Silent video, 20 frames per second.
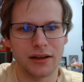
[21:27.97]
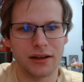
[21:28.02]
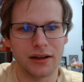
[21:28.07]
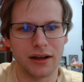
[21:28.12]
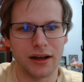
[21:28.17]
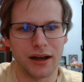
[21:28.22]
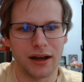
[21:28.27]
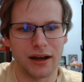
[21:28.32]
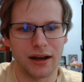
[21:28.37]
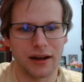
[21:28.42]

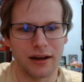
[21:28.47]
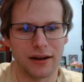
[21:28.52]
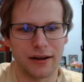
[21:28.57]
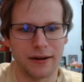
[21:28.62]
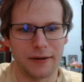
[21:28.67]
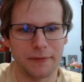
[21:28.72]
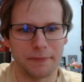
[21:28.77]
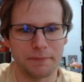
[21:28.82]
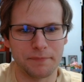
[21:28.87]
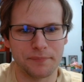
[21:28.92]

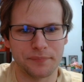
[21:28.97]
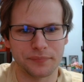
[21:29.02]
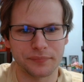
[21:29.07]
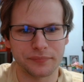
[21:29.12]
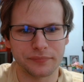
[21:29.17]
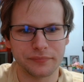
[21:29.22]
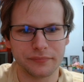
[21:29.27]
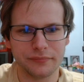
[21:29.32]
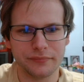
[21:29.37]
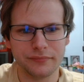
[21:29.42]
And
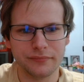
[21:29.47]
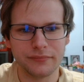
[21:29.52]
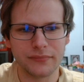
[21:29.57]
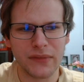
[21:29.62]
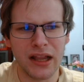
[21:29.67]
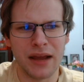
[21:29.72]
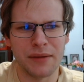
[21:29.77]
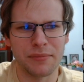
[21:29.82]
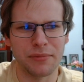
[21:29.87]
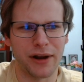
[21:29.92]

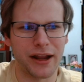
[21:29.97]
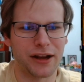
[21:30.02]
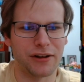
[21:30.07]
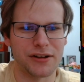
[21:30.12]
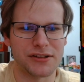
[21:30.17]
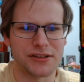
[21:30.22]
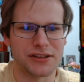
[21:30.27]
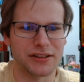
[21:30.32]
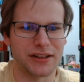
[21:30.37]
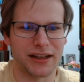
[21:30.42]
Breaker
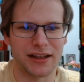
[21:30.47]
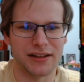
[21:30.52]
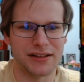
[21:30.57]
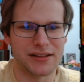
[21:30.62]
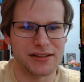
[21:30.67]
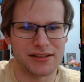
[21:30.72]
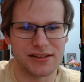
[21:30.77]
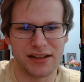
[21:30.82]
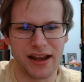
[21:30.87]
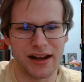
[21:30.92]
isn't like an
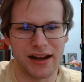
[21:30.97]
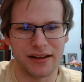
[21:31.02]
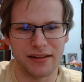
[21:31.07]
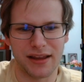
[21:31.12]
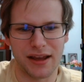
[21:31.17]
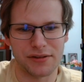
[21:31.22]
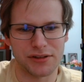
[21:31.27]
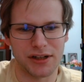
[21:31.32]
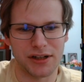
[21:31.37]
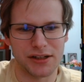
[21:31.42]
insane
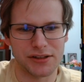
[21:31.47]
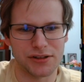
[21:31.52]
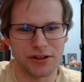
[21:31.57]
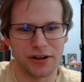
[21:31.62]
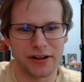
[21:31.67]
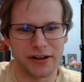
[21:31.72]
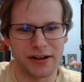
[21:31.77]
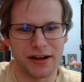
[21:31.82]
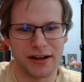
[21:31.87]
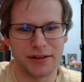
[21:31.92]
Thousand Eyes
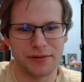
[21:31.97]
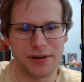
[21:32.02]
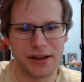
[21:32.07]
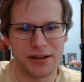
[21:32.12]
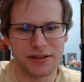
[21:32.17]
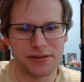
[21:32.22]
target anyway,